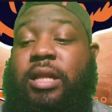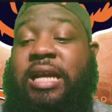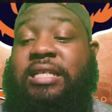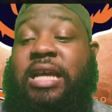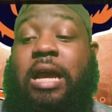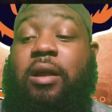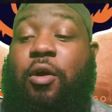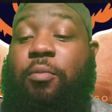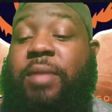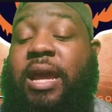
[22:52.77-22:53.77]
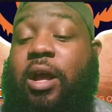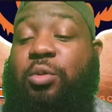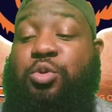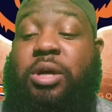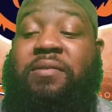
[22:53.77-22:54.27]
Like I said, I hope they
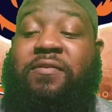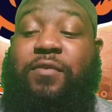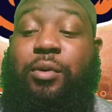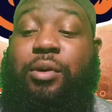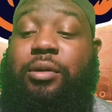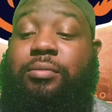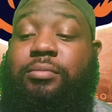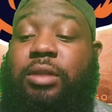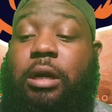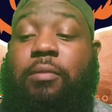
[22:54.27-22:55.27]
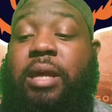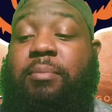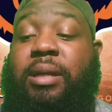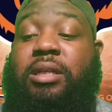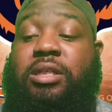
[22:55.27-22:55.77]
go 12-4. I hope they
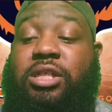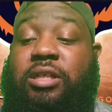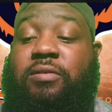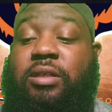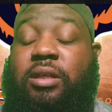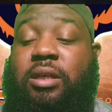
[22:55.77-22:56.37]
beat the Chiefs.